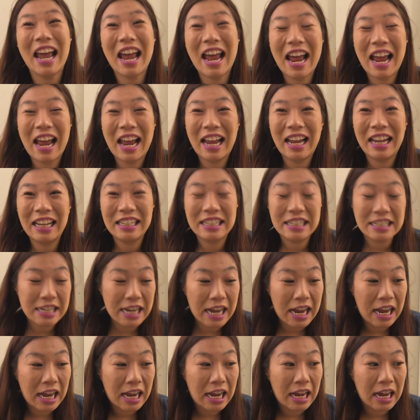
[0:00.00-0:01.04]
And
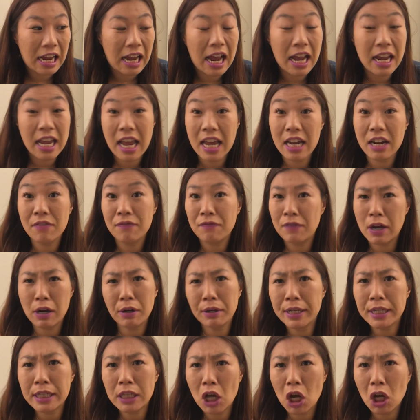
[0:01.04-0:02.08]
I had a
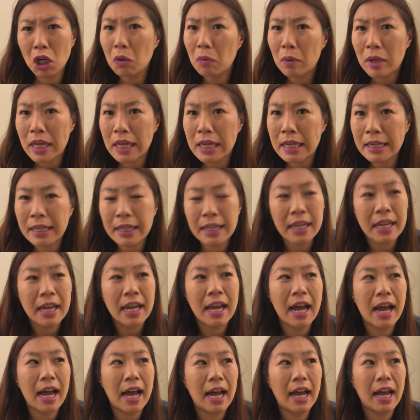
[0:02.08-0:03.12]
very long week.
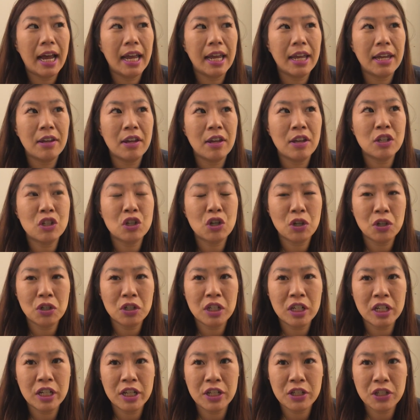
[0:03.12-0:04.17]
I turned
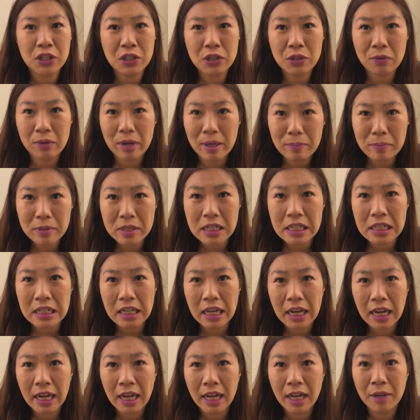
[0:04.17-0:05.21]
in a script
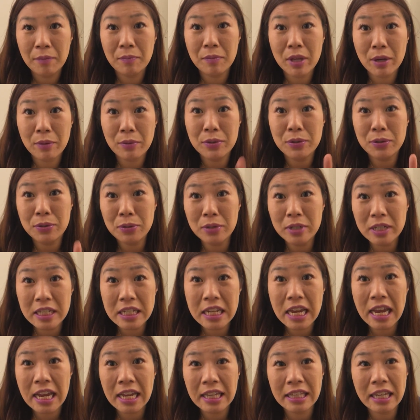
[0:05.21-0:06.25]
that was due
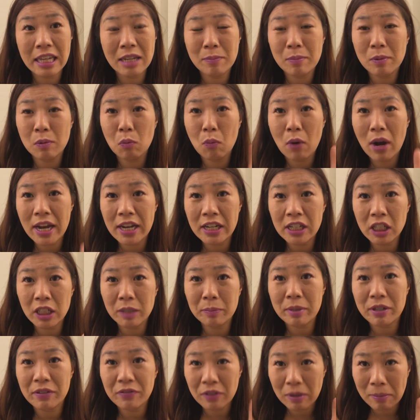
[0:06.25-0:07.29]
today that had been weighing on
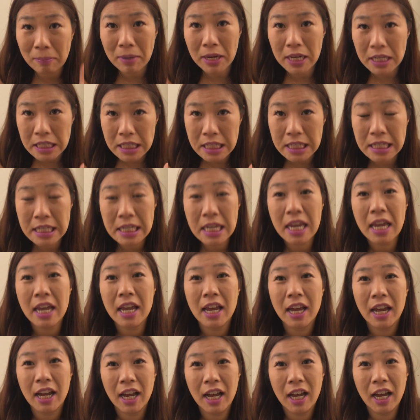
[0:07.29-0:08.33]
me for months
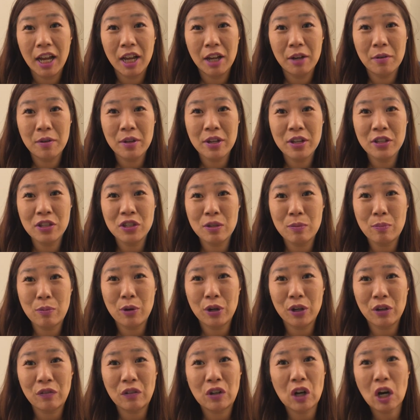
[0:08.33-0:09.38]
in
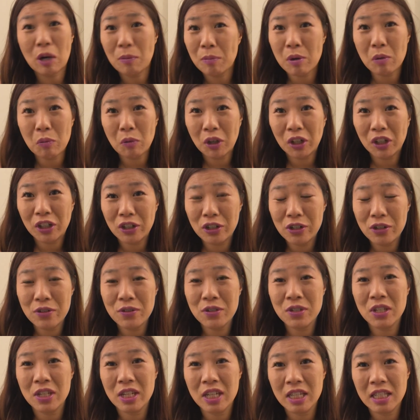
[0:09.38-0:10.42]
support of garment
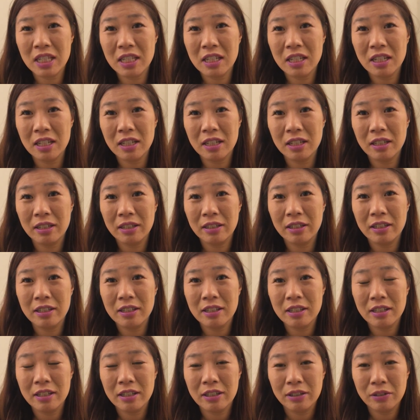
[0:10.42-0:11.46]
workers. It's
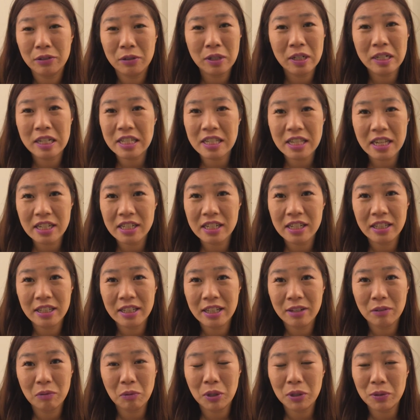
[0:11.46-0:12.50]
a organization
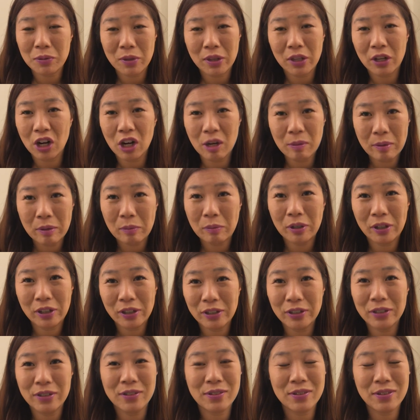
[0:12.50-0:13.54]
that works with garment
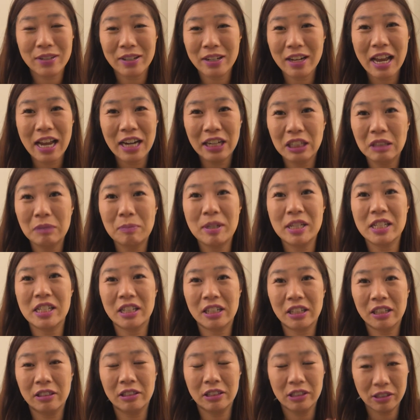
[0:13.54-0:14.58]
workers that hired me
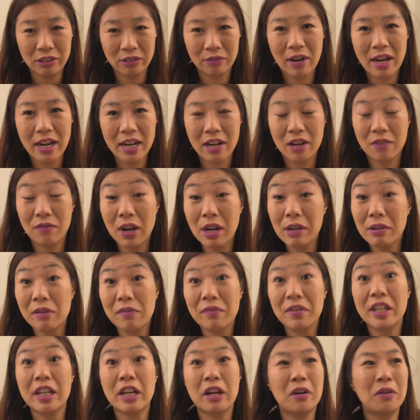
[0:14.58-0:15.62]
to write a viral
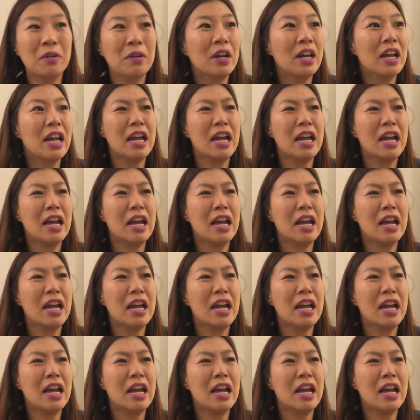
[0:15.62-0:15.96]
video.